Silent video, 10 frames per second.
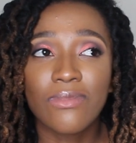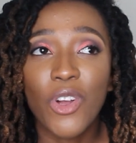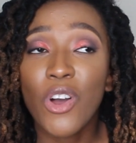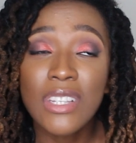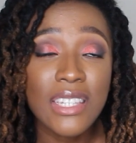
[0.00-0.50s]

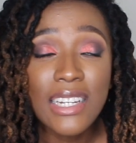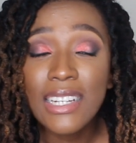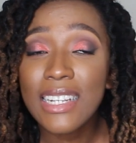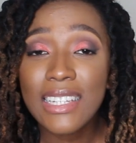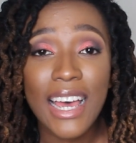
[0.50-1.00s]

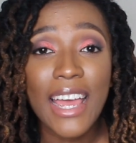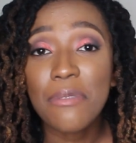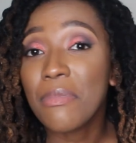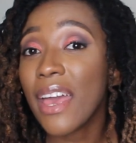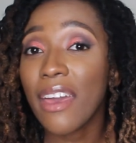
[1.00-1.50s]
constantly
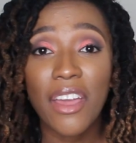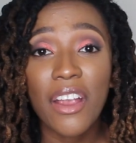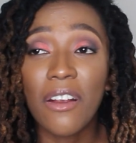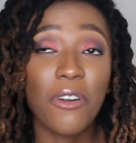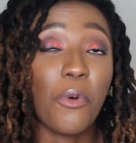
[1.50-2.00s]
dyeing my
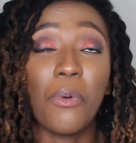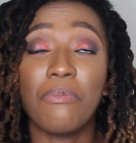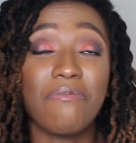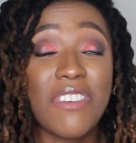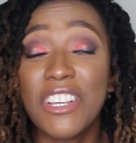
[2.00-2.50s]
hair
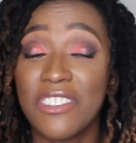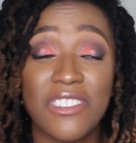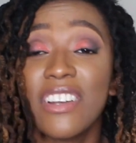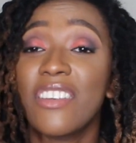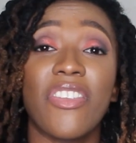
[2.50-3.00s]
is
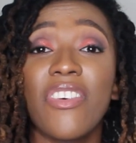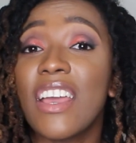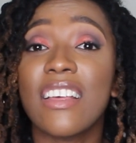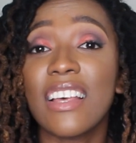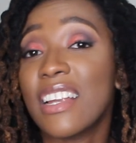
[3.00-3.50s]
not a
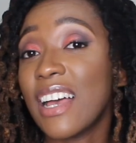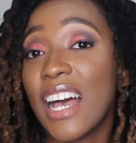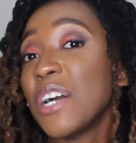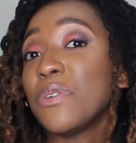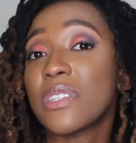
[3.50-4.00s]
thing that
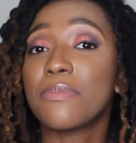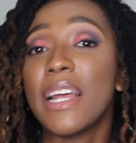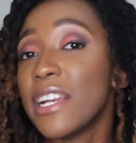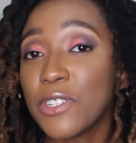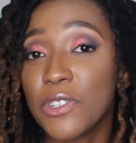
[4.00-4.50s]
I was
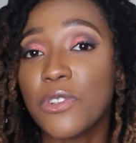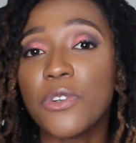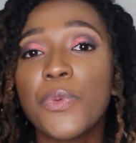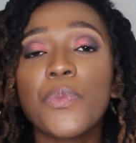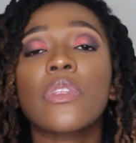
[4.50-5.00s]
planning to
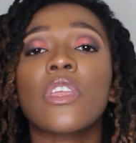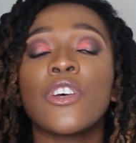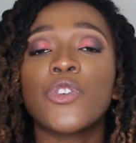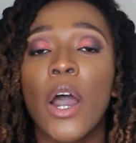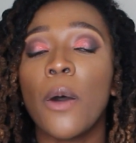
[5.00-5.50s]
do.
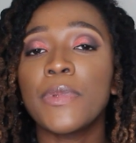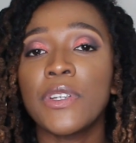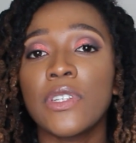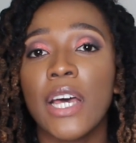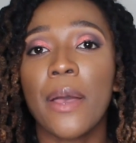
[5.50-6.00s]
So I
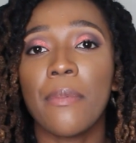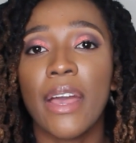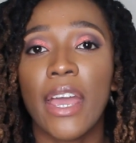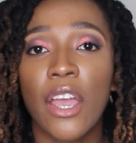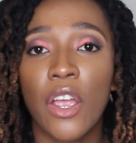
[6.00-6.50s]
opted to dye
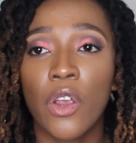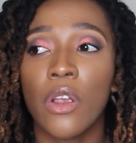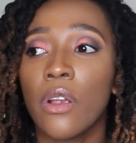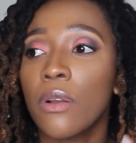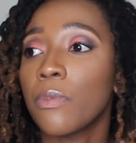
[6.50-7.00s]
my
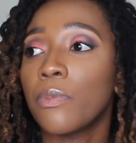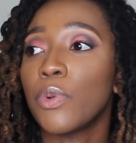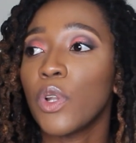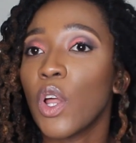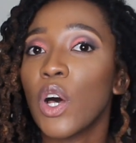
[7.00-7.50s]
hair
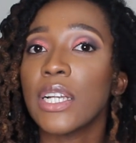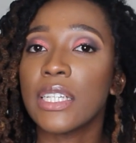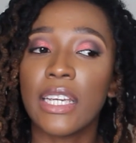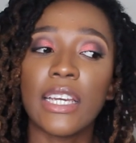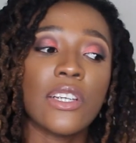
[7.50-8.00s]

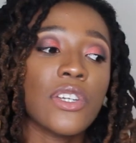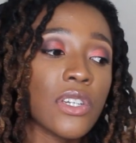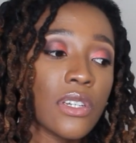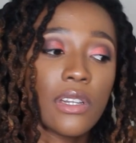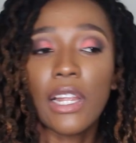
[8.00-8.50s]

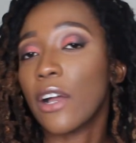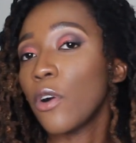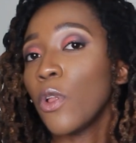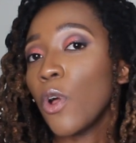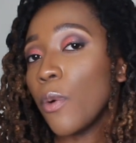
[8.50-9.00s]
blonde-ish, like a
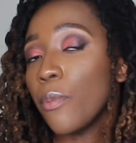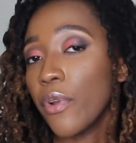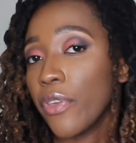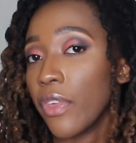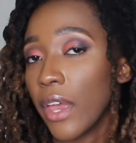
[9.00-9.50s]
whole
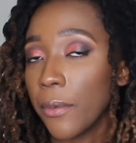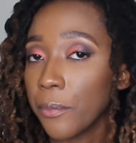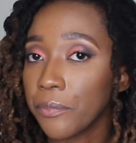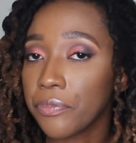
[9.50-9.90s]
ombre thing,